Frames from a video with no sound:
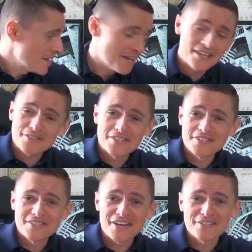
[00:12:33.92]
let's
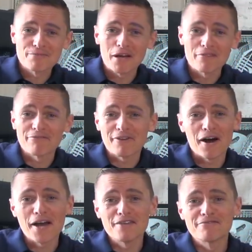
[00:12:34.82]
discuss my
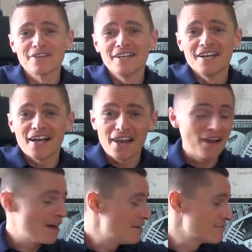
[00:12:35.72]
five
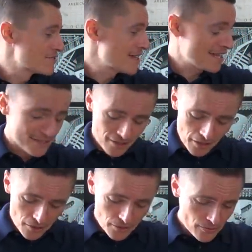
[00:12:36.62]
loves and
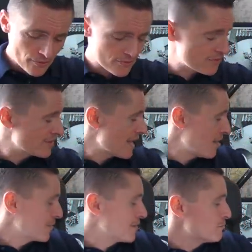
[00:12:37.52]
loathes.
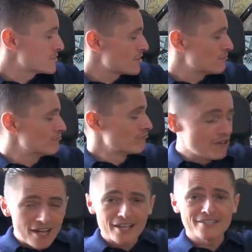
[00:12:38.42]
Now, it was a
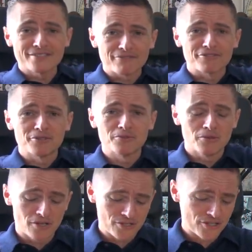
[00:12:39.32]
really difficult
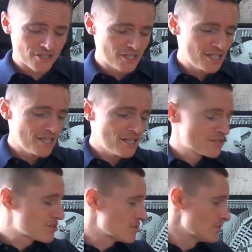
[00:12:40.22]
watch
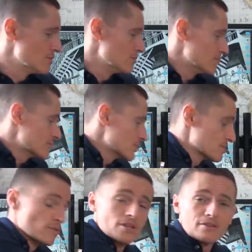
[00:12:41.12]
to
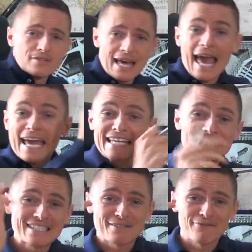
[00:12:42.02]
do the
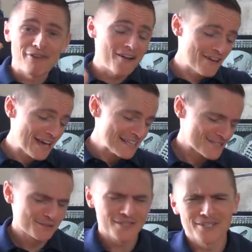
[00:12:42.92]
hates, the five
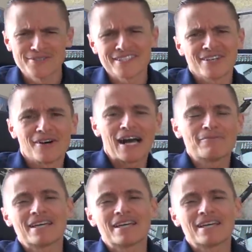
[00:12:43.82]
hates. Although, you know,